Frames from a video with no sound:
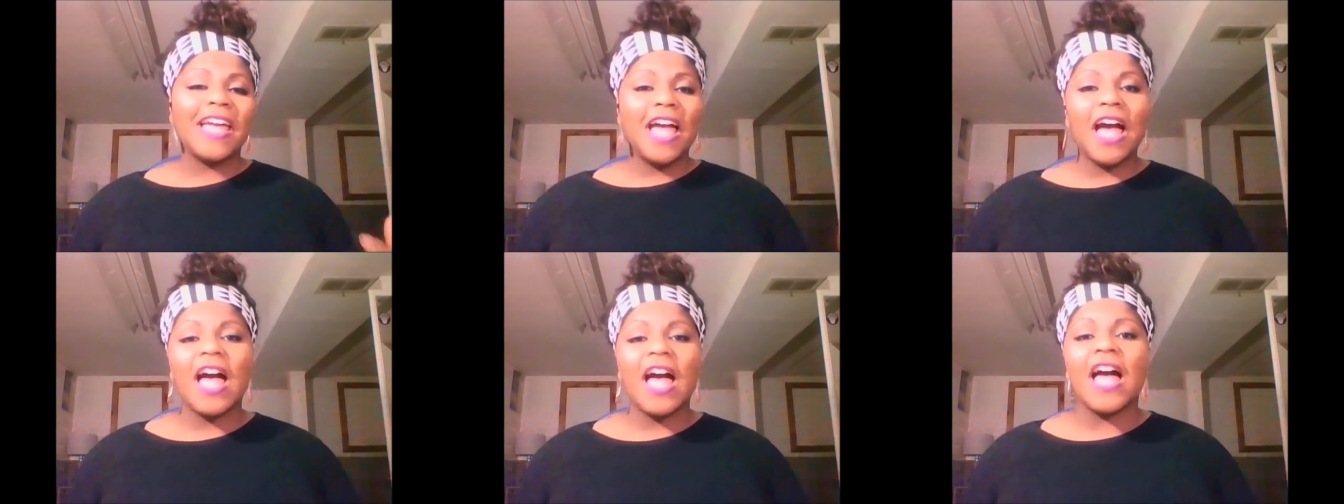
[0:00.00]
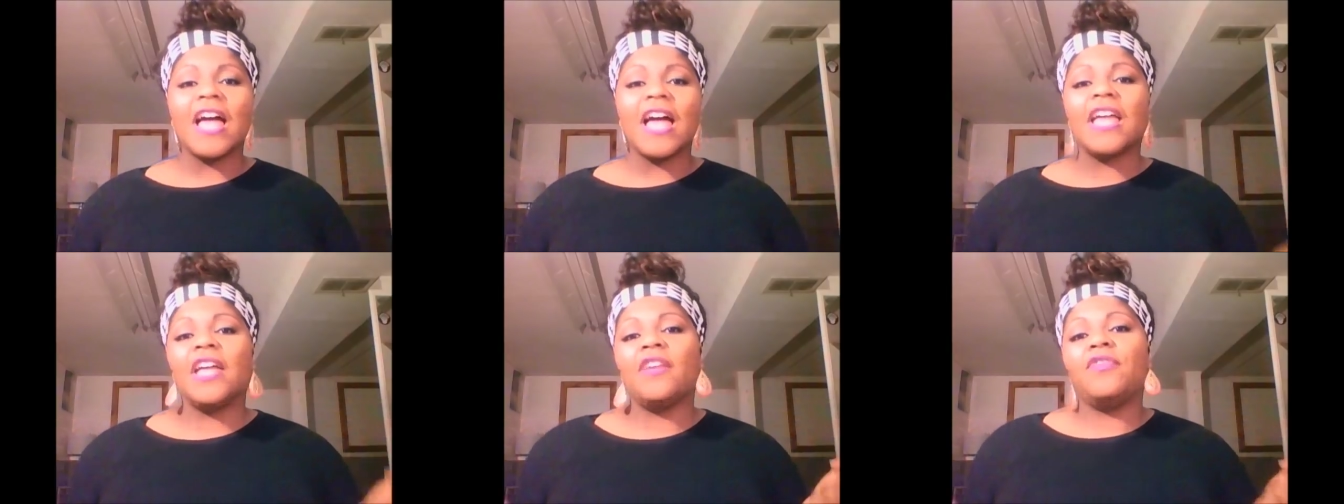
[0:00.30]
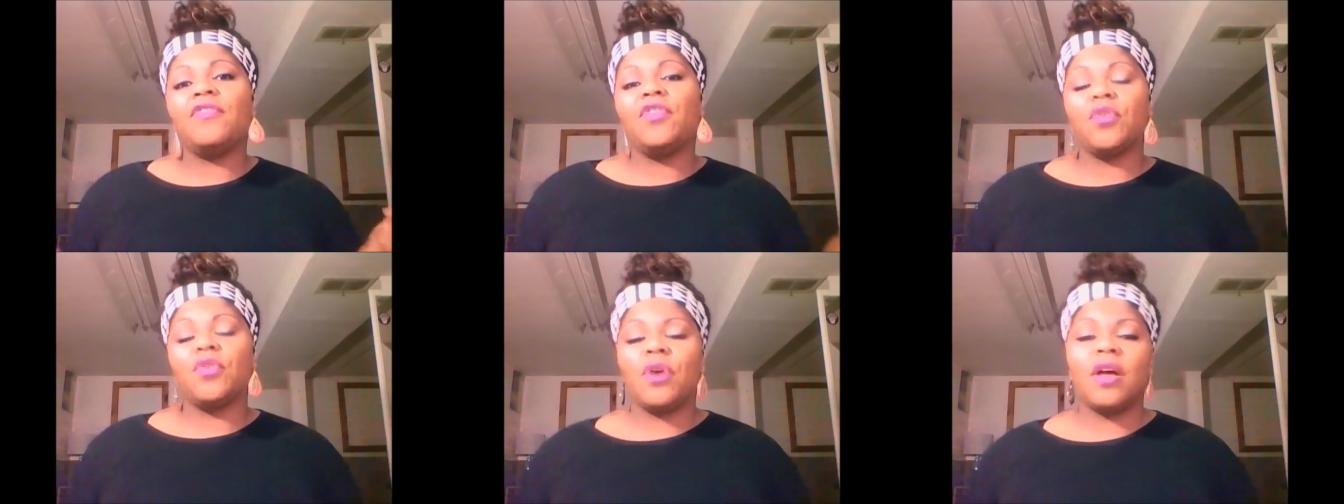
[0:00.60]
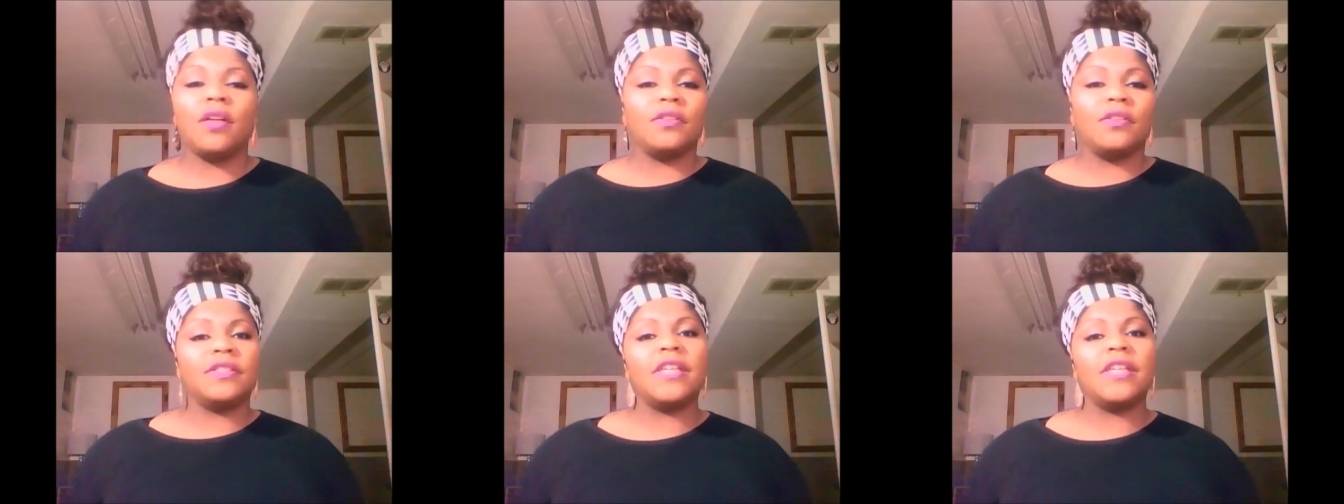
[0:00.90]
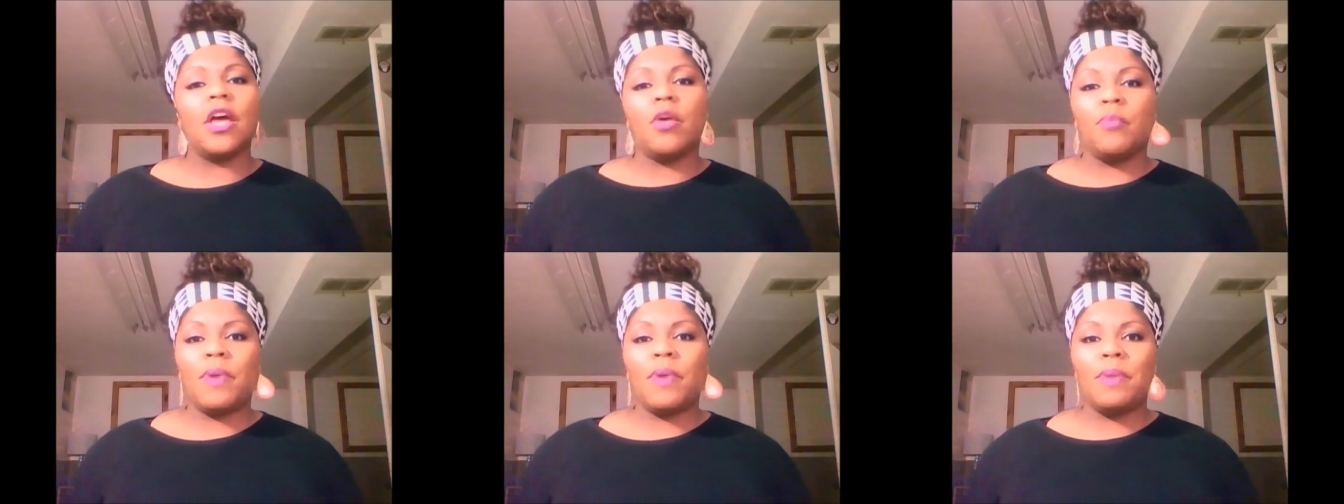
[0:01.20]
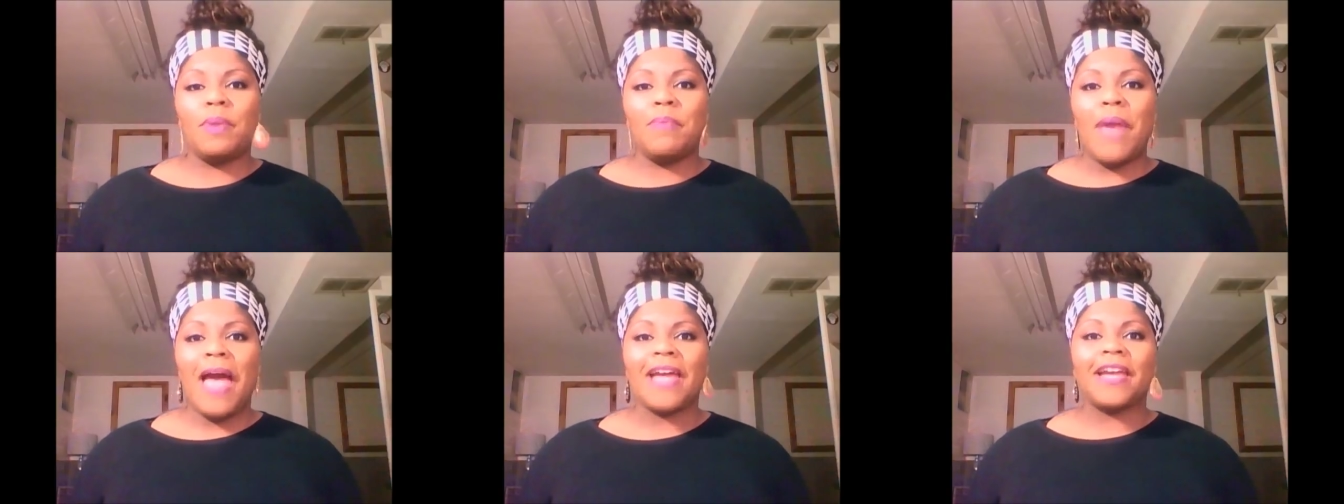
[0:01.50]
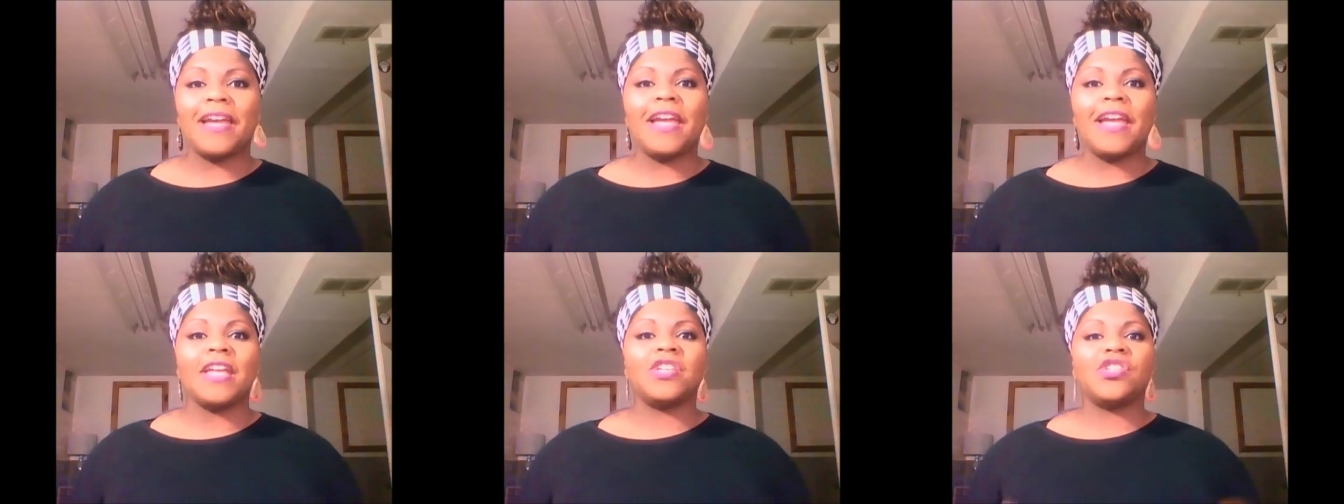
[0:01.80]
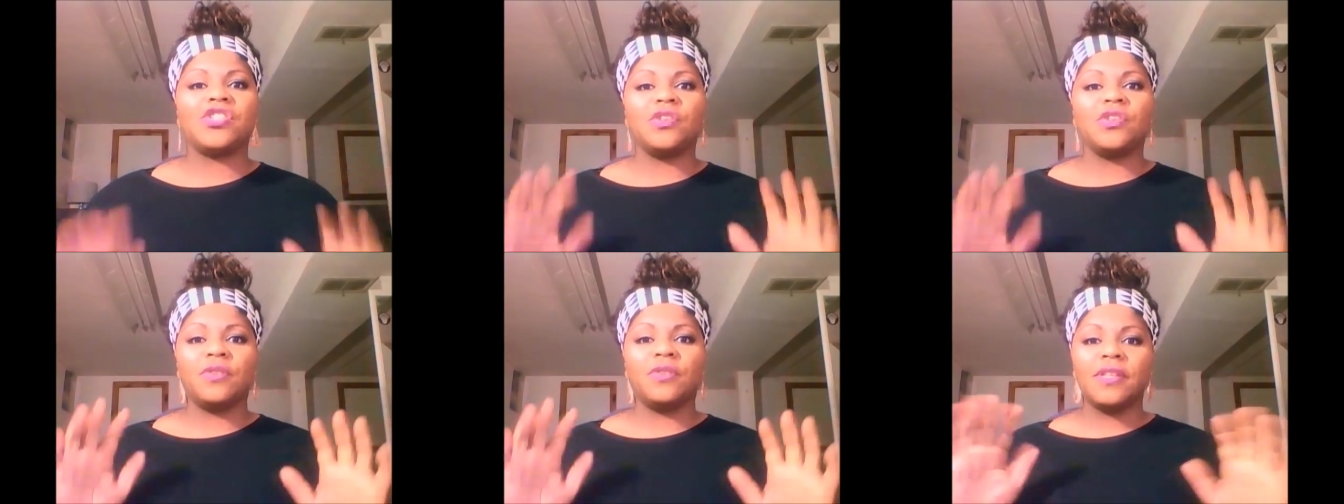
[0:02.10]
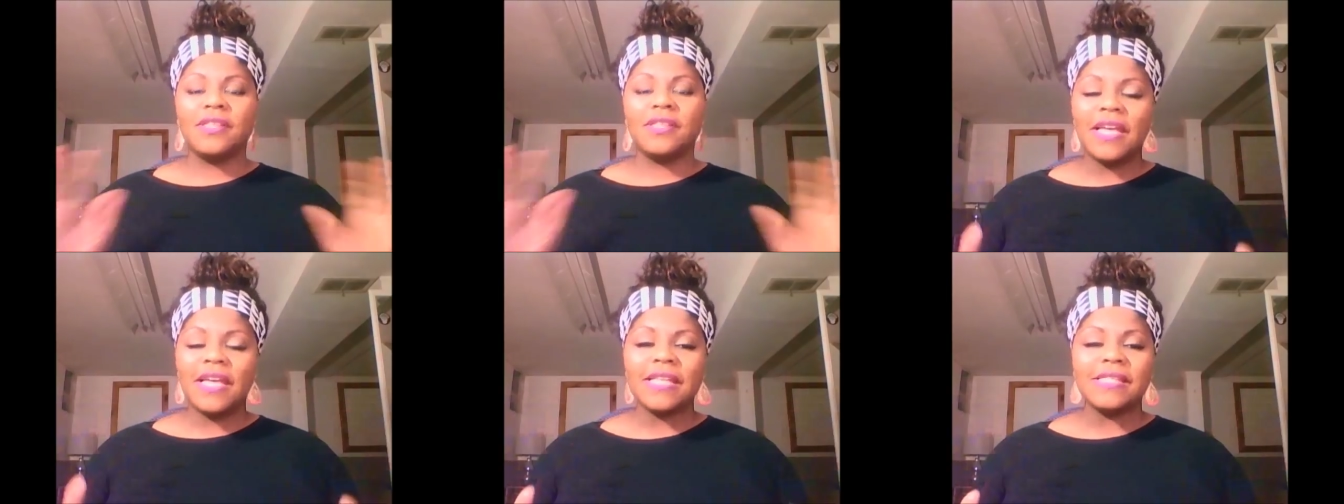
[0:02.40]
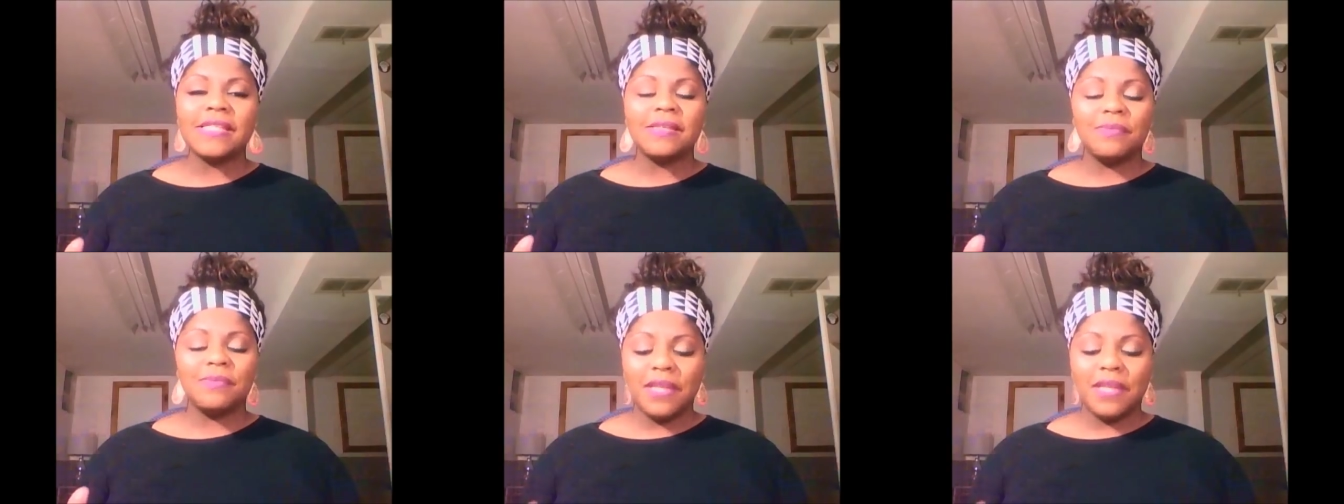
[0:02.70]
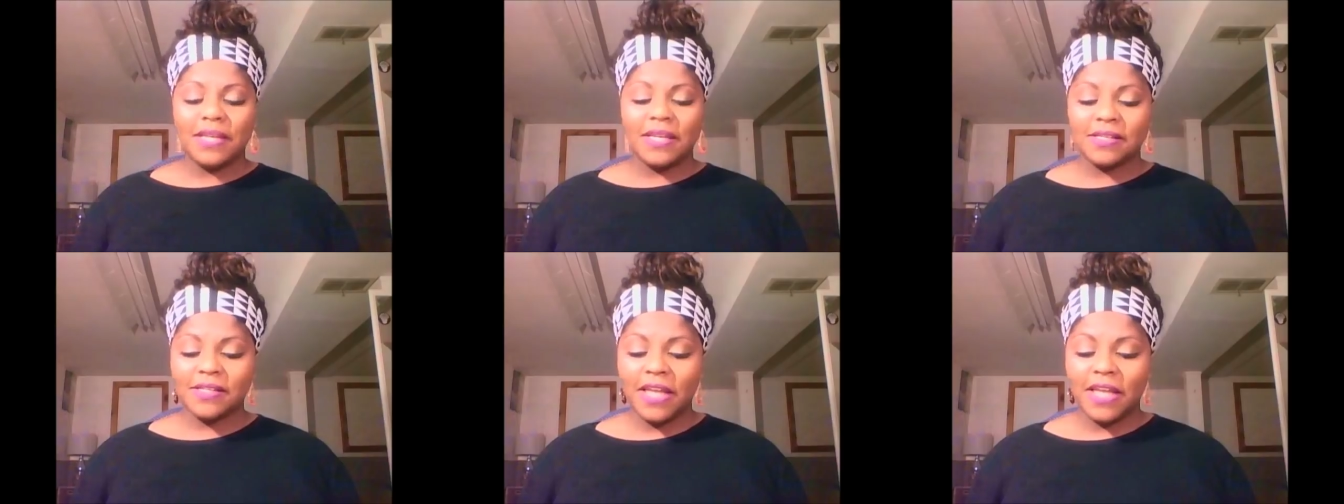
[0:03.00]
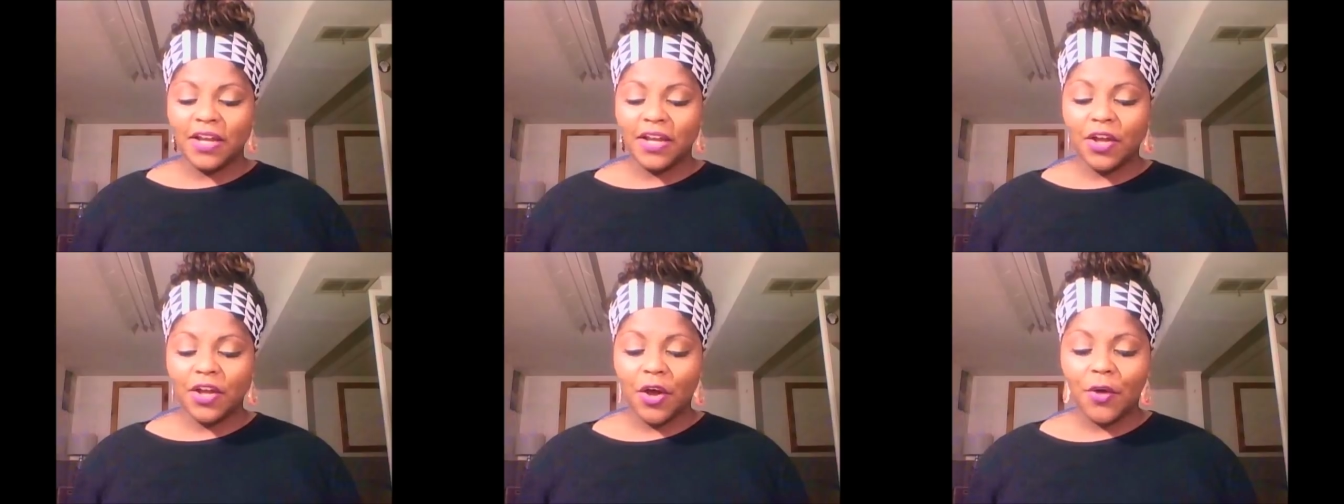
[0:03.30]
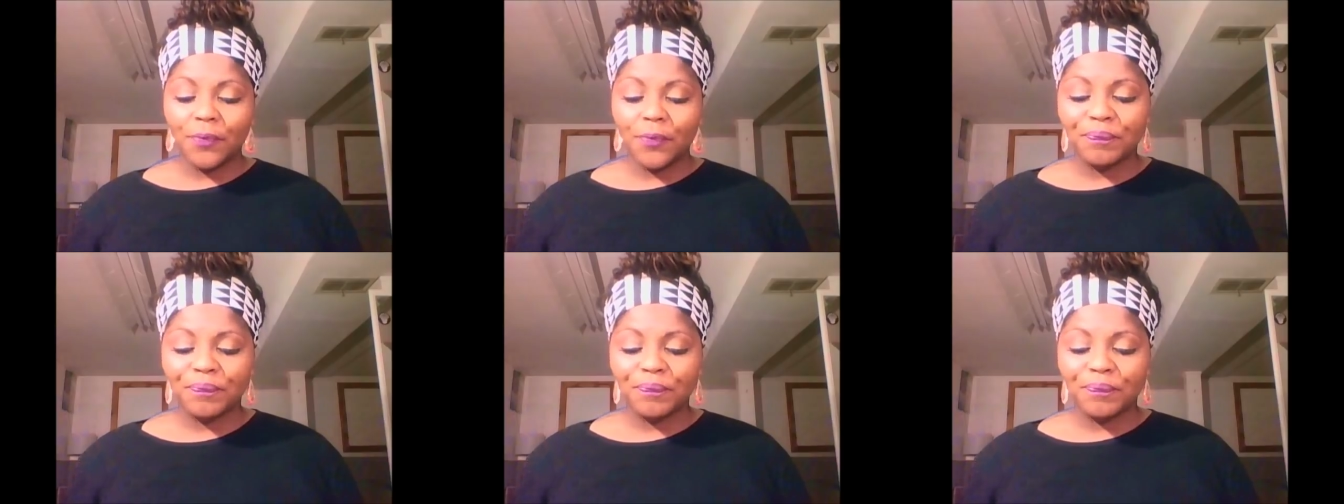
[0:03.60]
high if you're held down by baggage. So let's get some things let go.